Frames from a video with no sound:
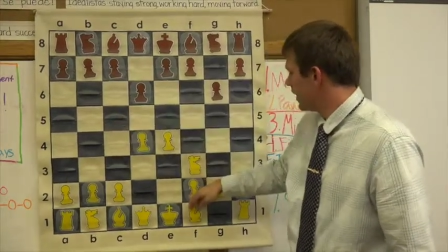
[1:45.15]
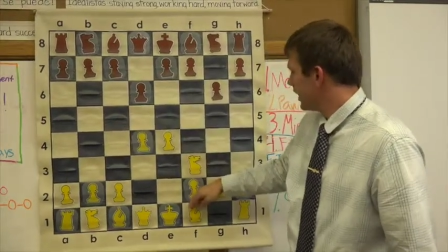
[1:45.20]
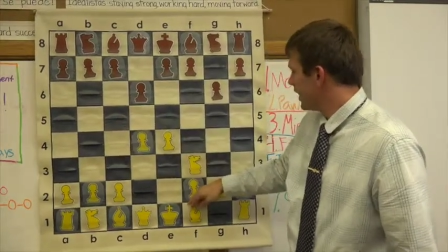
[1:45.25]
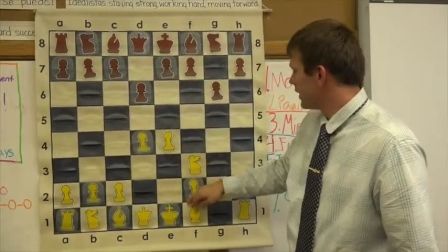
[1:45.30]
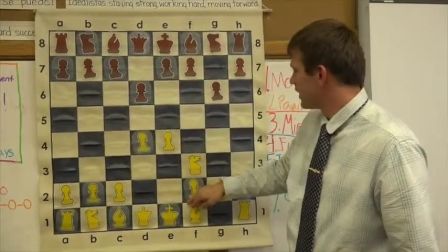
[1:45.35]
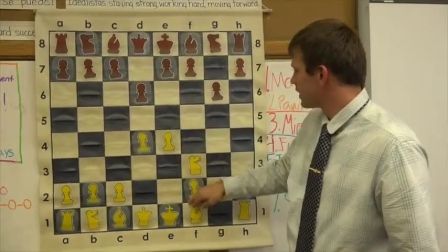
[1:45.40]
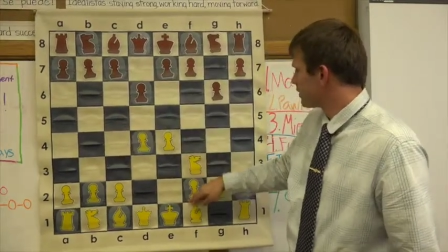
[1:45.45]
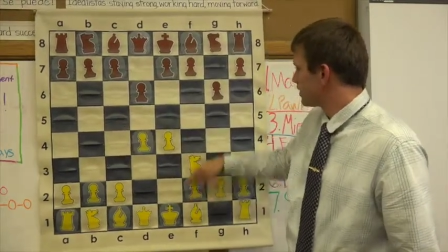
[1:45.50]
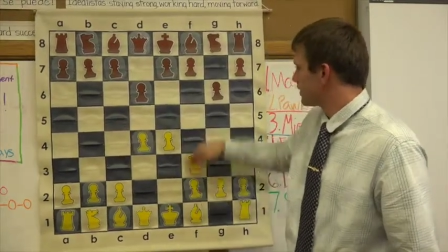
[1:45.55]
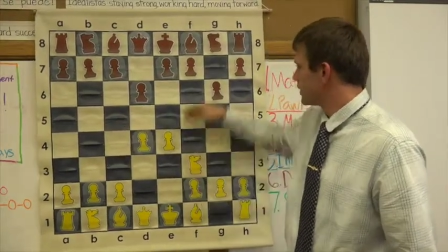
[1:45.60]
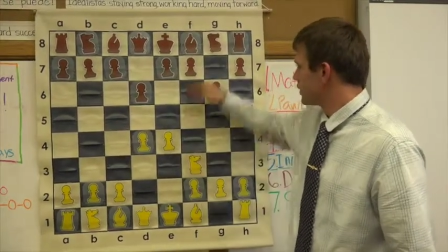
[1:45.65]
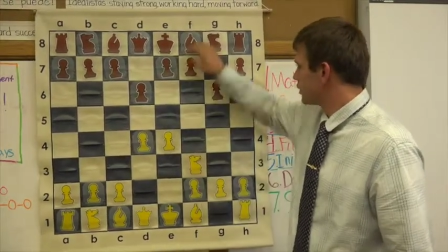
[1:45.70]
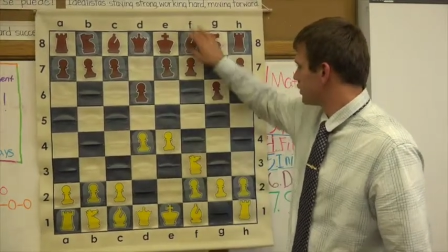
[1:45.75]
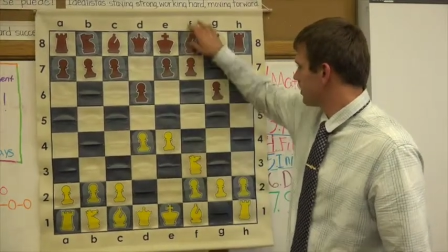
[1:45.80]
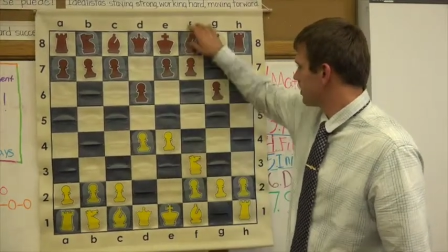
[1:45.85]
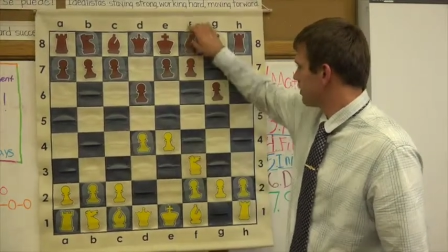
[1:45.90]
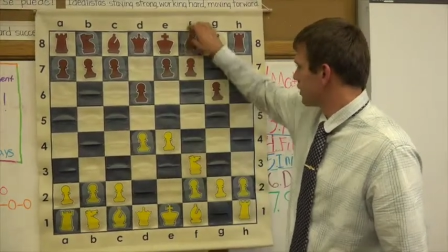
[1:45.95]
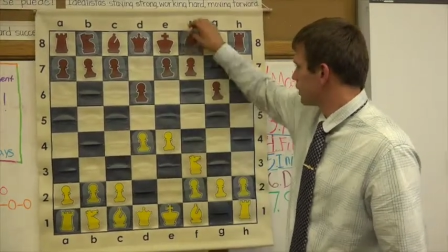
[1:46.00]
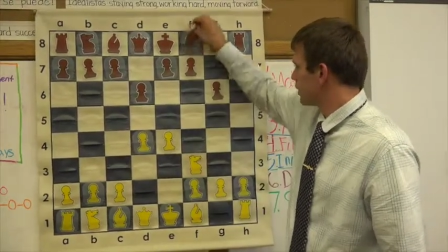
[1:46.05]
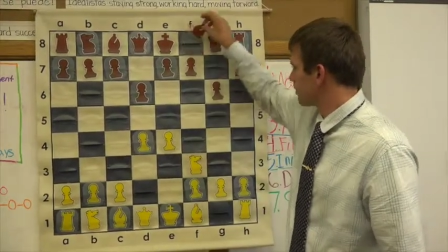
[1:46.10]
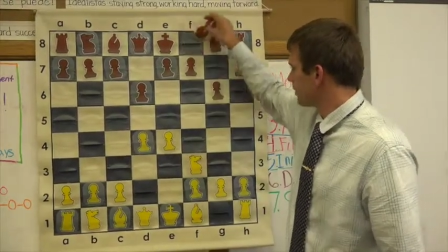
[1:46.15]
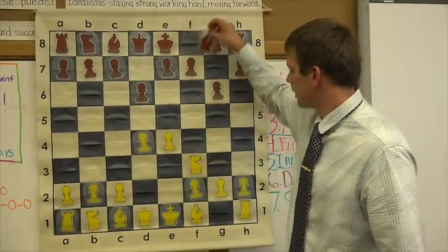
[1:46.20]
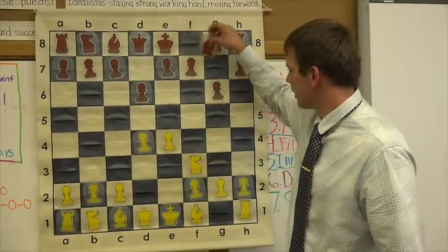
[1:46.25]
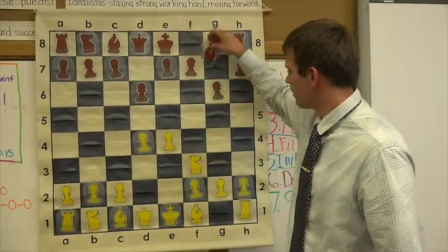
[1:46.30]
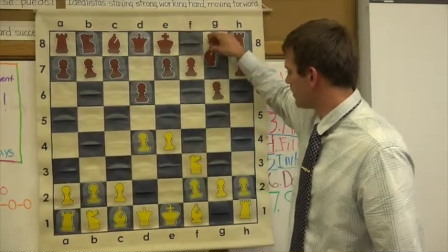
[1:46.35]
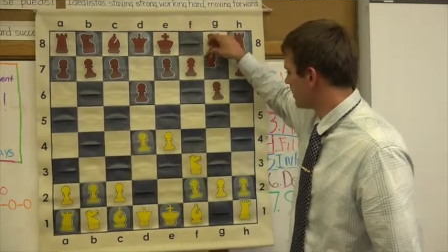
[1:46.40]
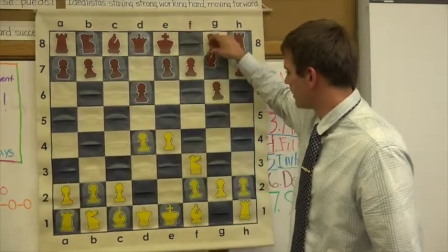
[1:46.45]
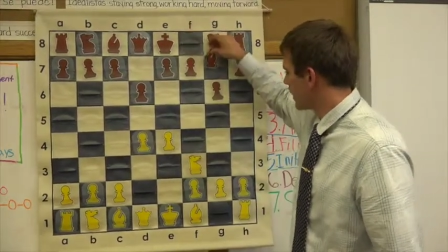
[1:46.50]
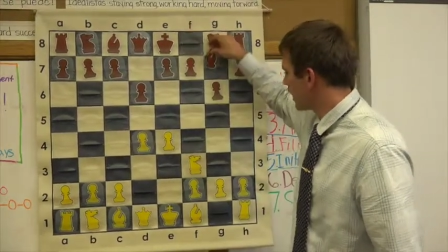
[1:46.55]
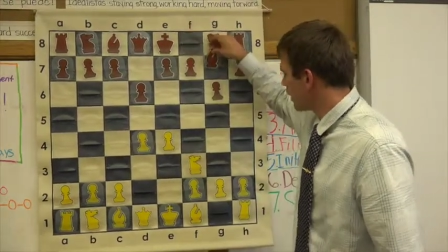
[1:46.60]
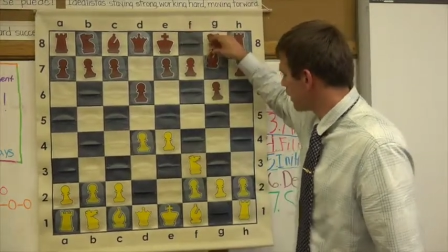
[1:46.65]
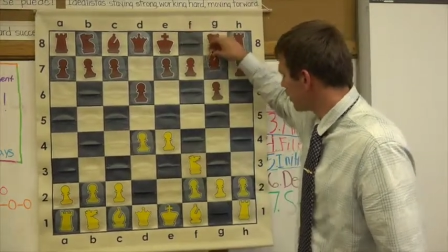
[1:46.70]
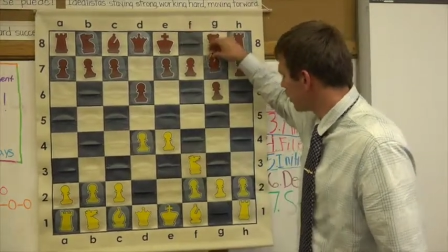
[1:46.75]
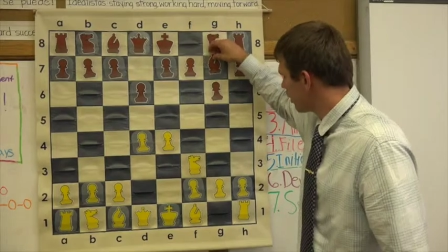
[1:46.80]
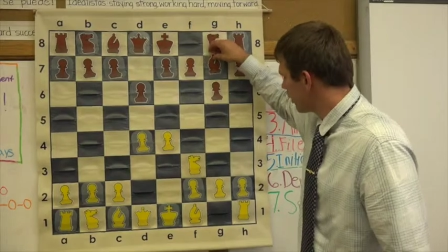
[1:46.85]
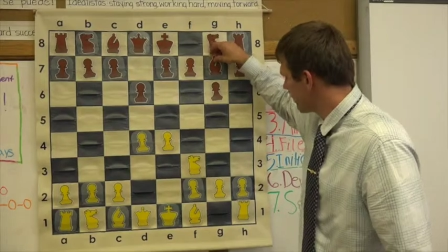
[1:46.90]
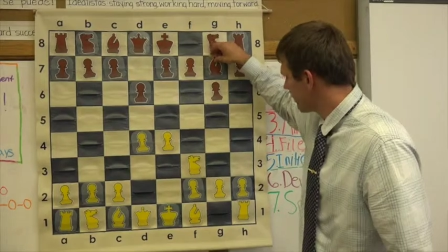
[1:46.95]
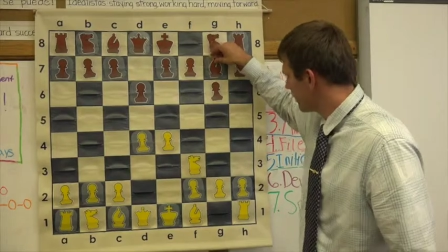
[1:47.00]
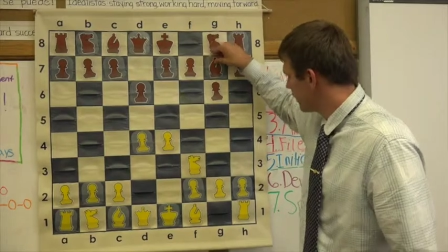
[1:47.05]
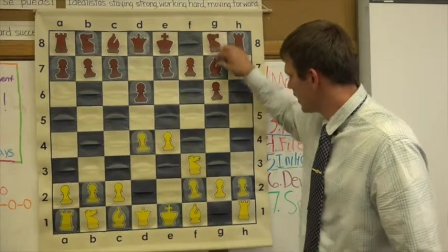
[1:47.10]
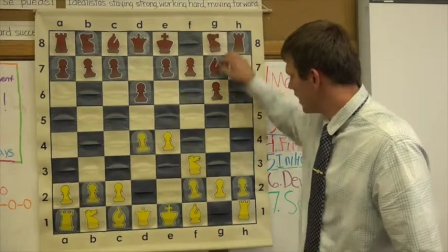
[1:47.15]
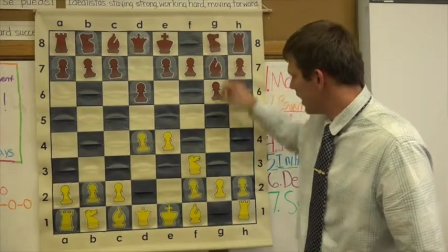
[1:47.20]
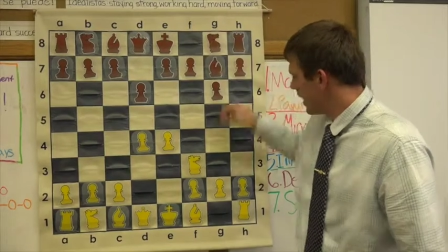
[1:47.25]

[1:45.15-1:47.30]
In this position, the bishop comes here,